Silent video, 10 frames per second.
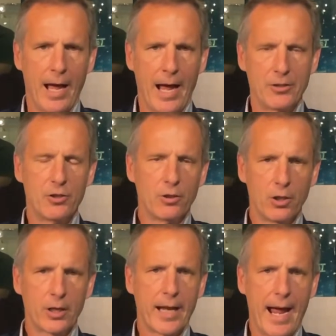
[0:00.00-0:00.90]
and you
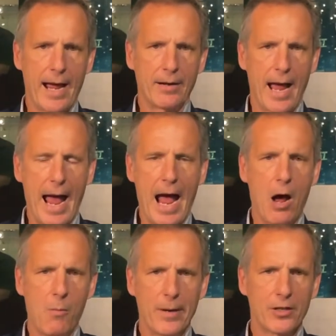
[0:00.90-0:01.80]
look at
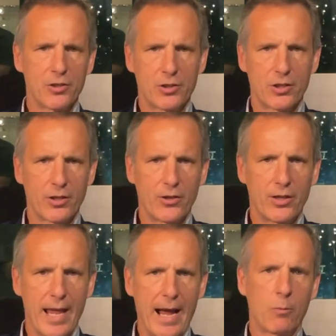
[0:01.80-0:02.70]
how much
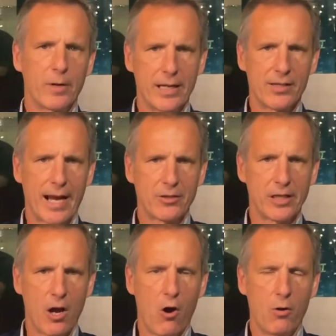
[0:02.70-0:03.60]
equity is
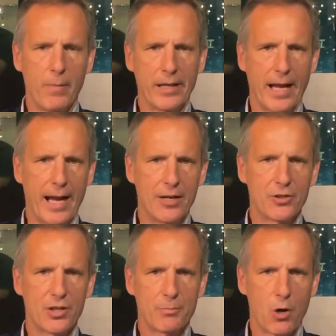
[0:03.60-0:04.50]
actually owned by the
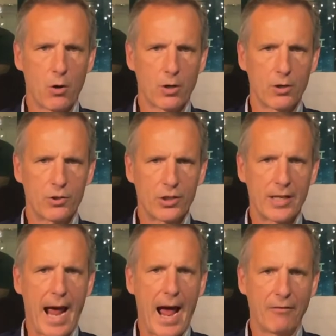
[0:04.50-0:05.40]
agents, brokers,
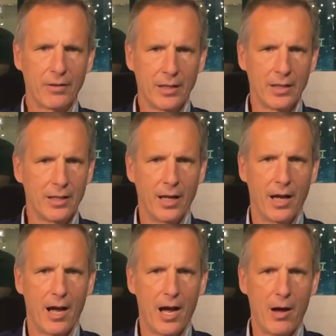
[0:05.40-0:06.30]
staff,
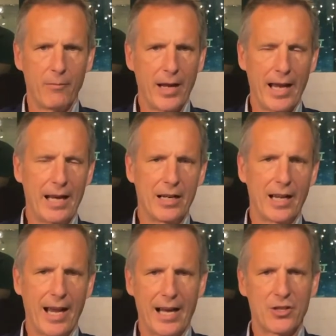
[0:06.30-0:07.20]
and
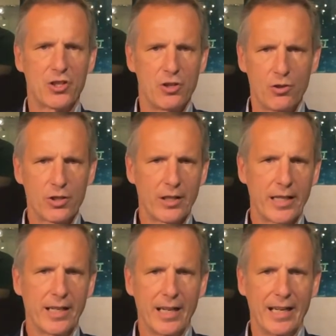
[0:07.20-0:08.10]
it's usually
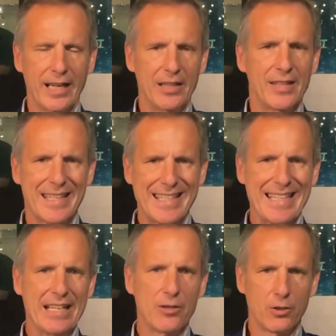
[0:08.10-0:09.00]
in the
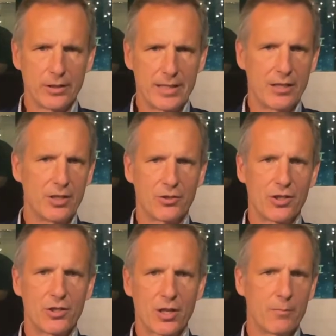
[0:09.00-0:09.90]
single
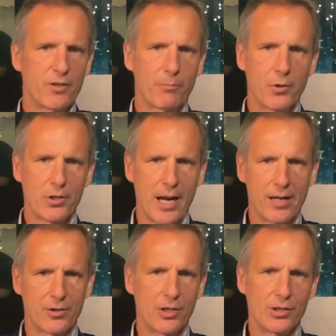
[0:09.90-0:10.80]
digits in terms of
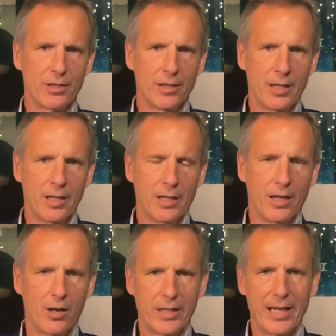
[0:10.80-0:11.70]
percentages.
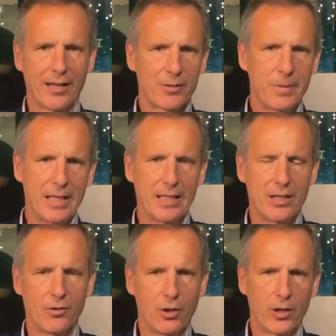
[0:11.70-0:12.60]
Now, EXP,
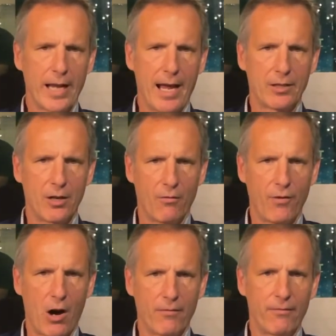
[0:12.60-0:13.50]
you look at
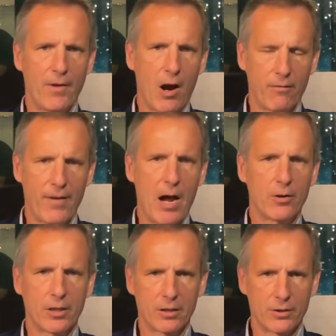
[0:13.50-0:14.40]
our
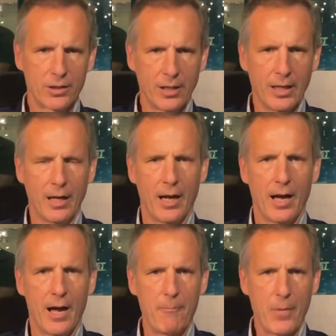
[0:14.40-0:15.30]
founders,
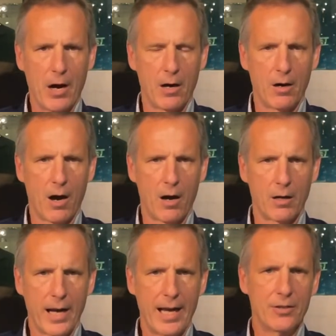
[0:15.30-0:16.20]

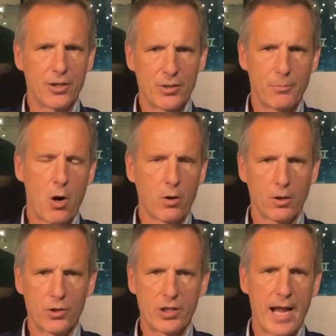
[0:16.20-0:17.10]
our agents,
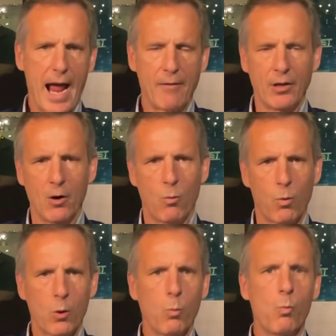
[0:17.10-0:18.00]
brokers, staff,
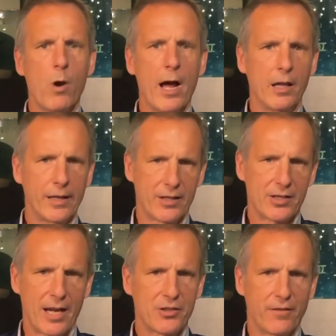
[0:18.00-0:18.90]
we're well in
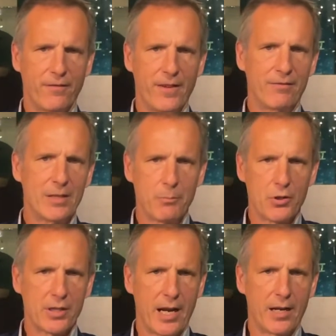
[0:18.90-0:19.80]
excess of
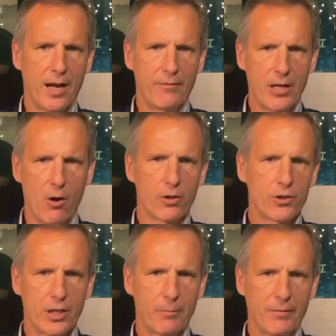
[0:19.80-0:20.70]
50% of the
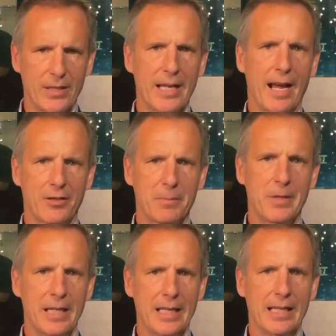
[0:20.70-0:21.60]
ownership of
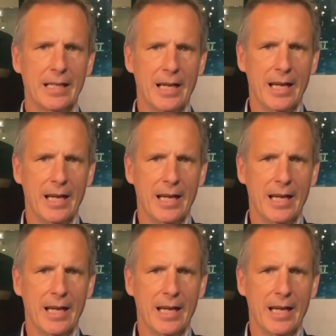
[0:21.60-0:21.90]
EXP